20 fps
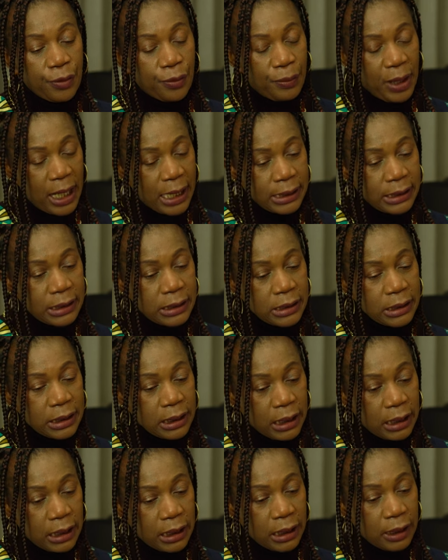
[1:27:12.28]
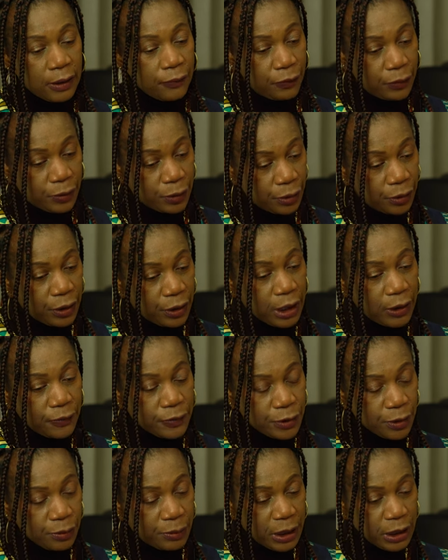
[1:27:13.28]
You might think if you don't have
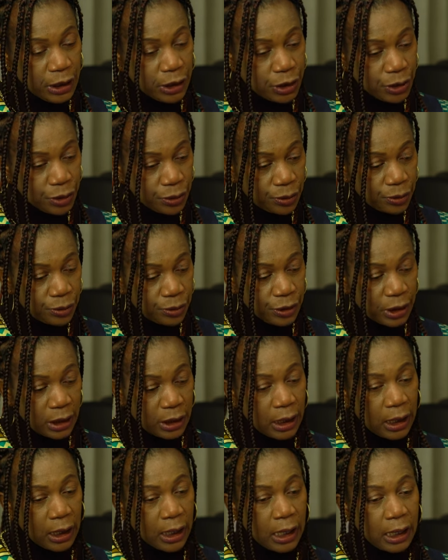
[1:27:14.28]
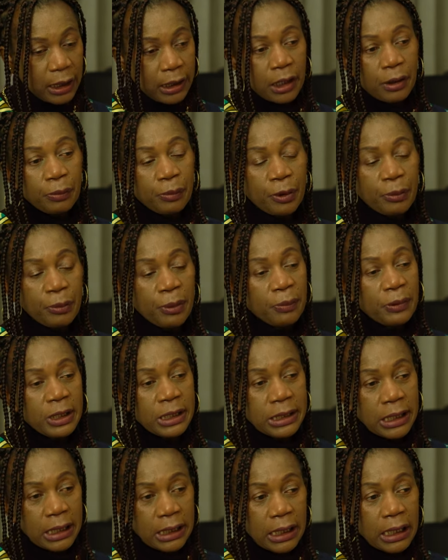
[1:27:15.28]
so many children, mm-hmm. I think probably
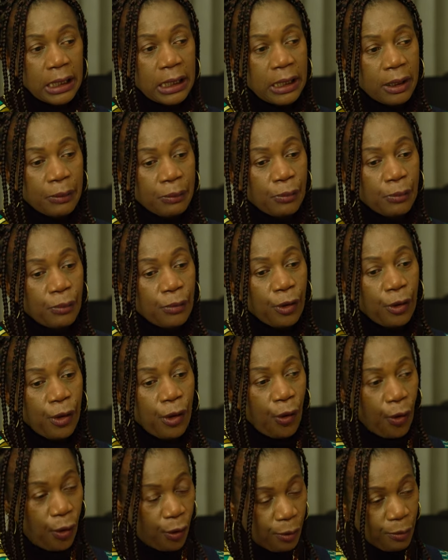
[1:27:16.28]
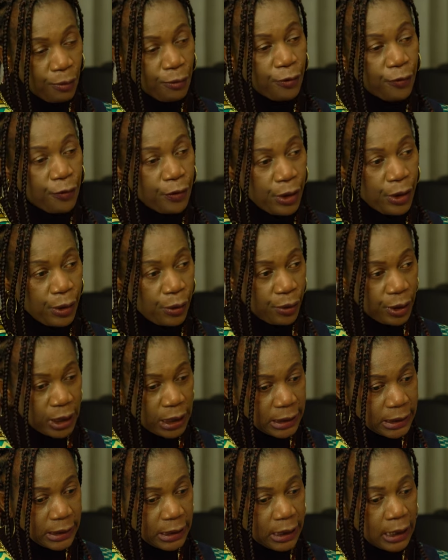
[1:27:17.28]
taking them home for a
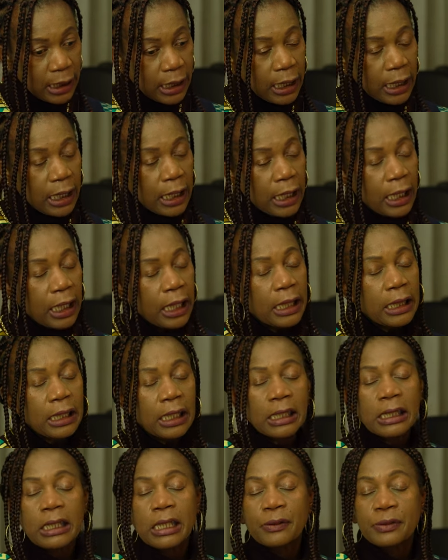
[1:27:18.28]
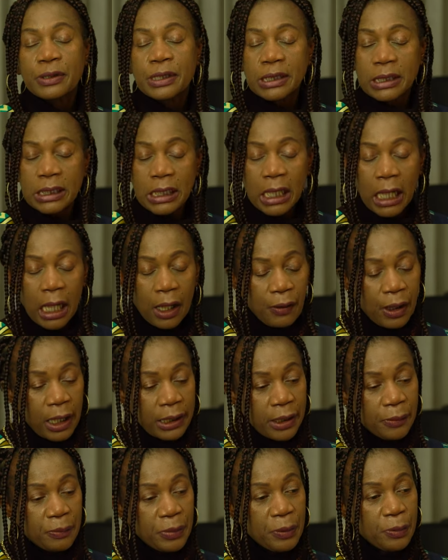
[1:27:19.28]
holiday, and then they will see how
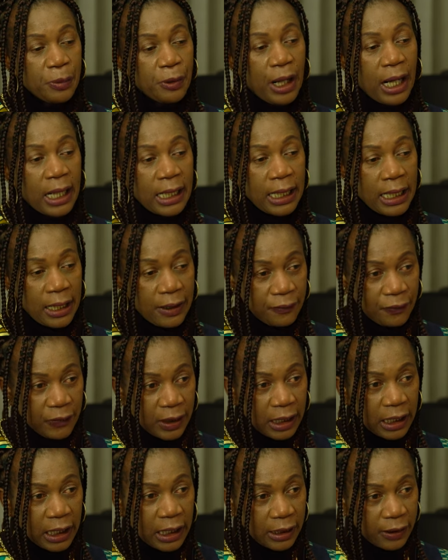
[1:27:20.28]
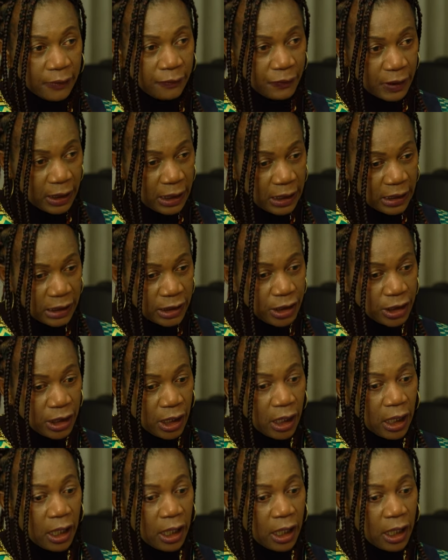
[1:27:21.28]
other people are living in the village.